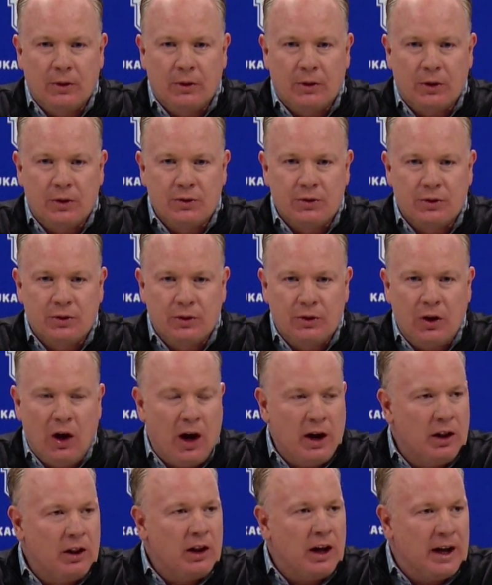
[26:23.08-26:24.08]
there's
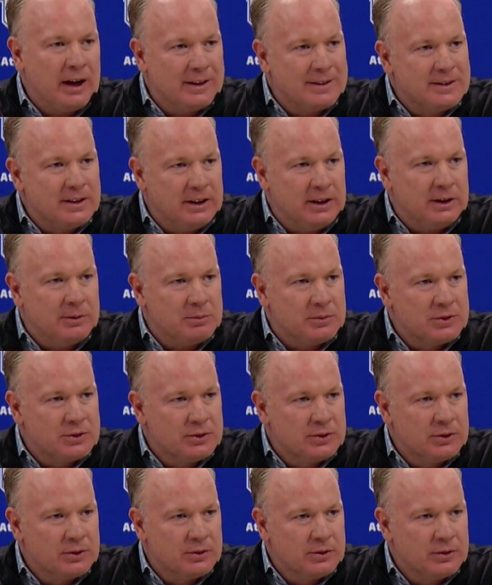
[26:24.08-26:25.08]
not a lot of
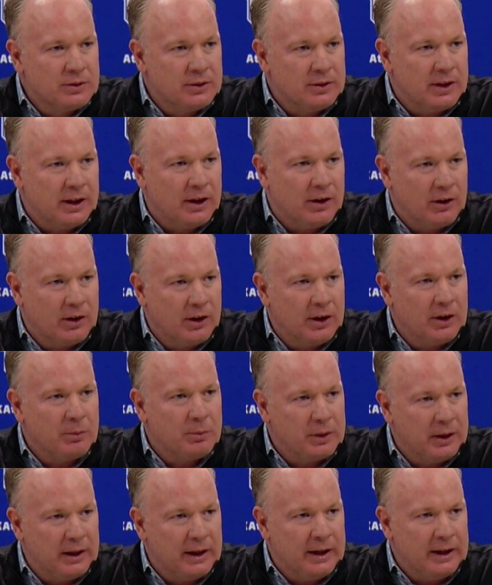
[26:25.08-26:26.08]
teams that are going
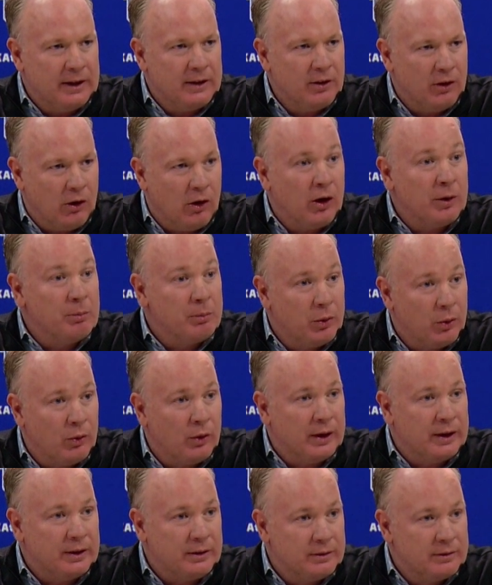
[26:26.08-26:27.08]
to play on
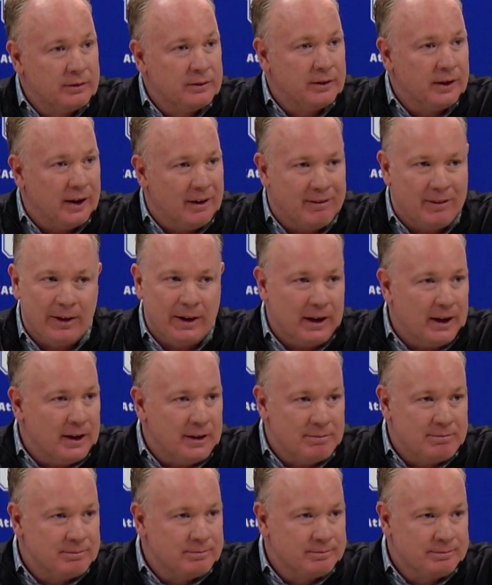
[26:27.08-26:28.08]
point every
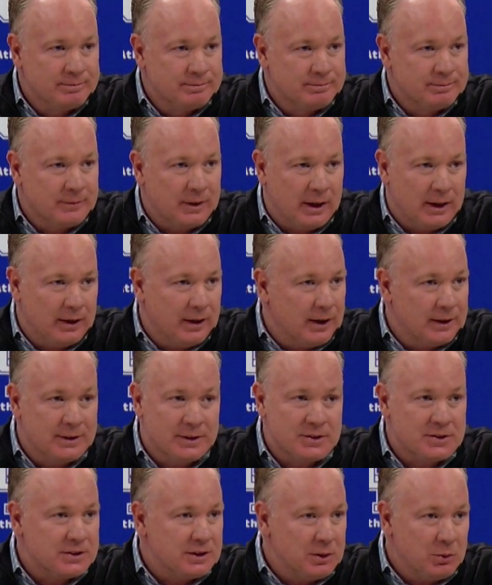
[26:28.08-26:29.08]
game. I'd
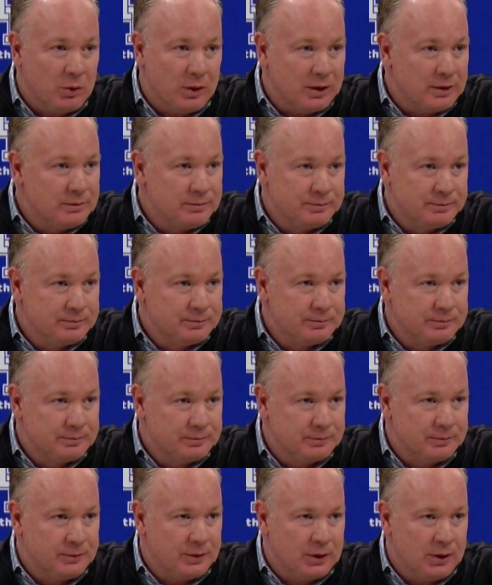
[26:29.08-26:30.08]
like to see one.
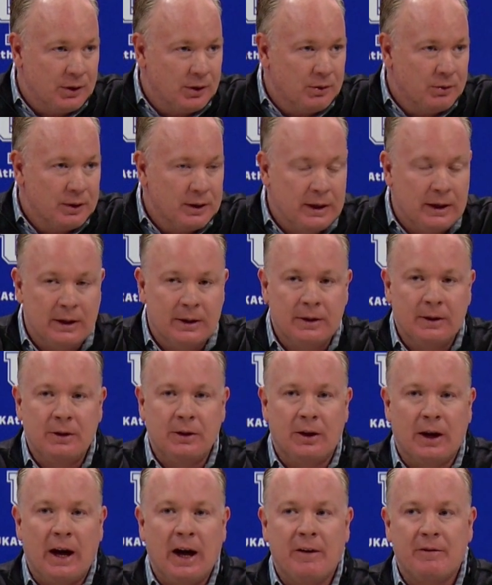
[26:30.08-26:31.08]
You know, and
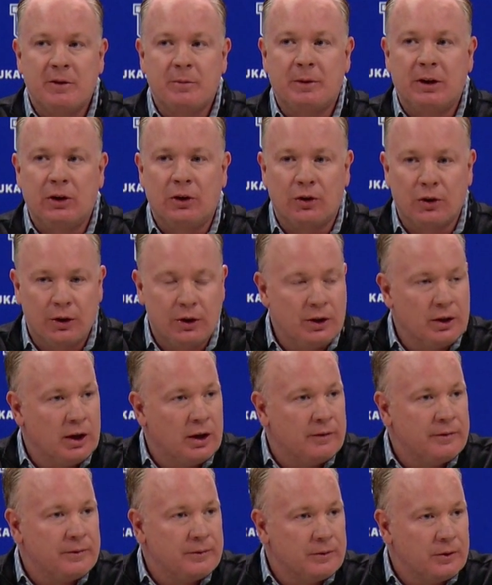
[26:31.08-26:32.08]
you have to be good
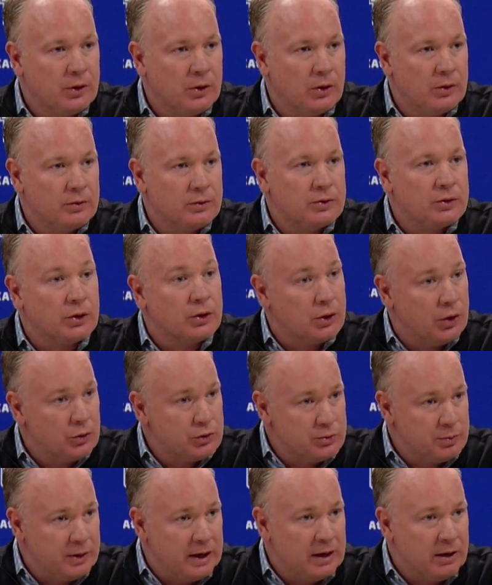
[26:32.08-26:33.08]
enough to
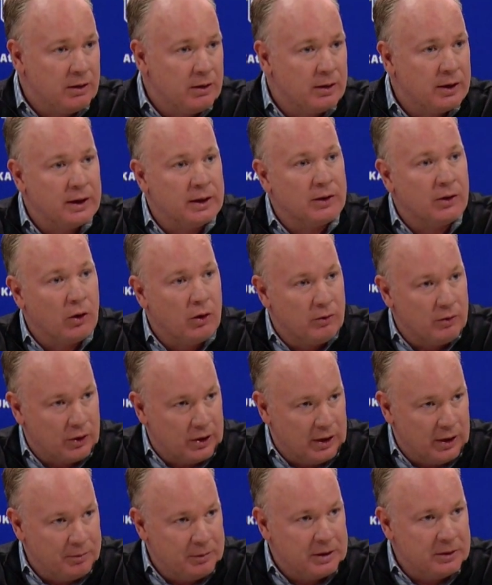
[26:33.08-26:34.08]
coach better and to
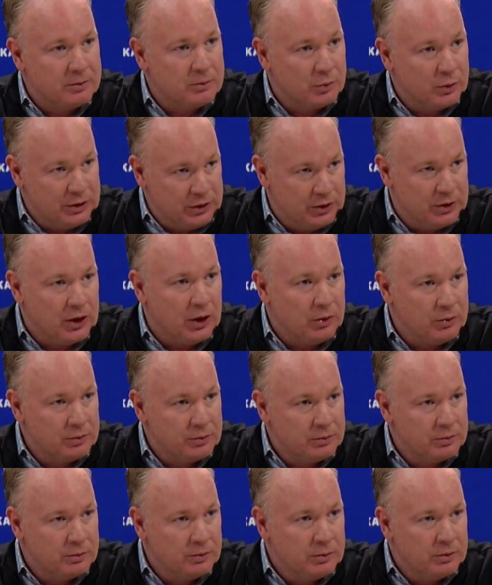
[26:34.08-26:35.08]
overcome it when you
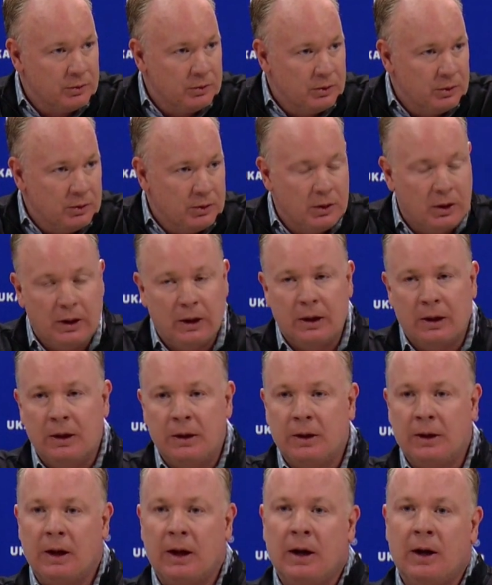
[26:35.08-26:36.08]
don't.
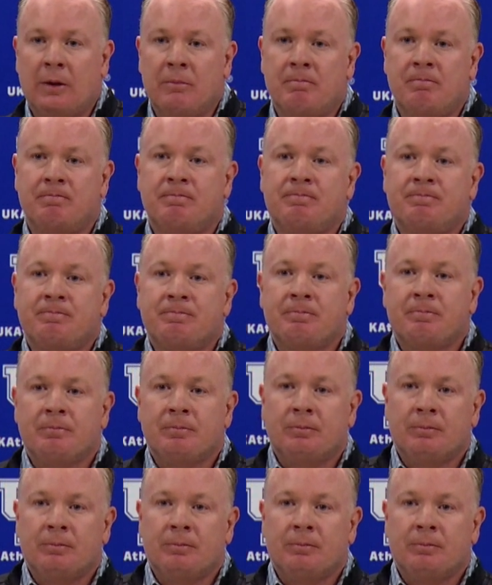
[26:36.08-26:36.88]
And